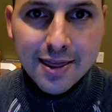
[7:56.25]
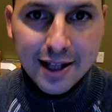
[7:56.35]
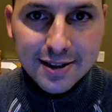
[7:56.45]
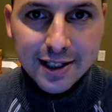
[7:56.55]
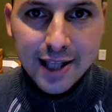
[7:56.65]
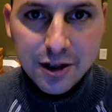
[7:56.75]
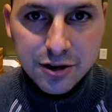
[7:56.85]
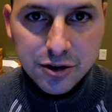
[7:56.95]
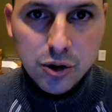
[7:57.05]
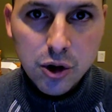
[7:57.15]
That's
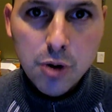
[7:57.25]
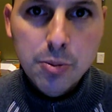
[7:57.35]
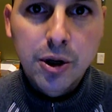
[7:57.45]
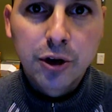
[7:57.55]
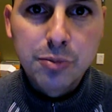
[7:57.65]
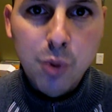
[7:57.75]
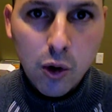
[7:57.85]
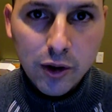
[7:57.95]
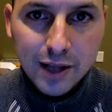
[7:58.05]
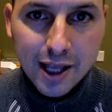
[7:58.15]
against you, because
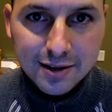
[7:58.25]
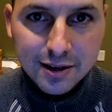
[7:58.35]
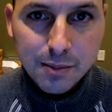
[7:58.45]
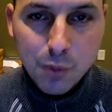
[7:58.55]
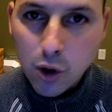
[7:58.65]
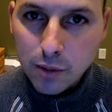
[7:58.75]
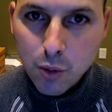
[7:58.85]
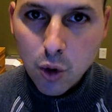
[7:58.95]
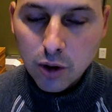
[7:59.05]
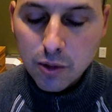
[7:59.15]
more or less of
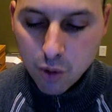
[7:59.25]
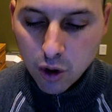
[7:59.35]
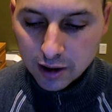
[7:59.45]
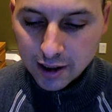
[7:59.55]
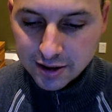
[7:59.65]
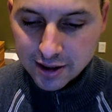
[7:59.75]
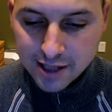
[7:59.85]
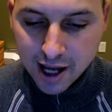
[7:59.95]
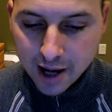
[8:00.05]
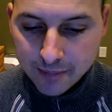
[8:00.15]
the
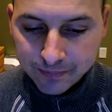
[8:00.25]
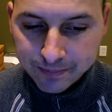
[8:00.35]
time,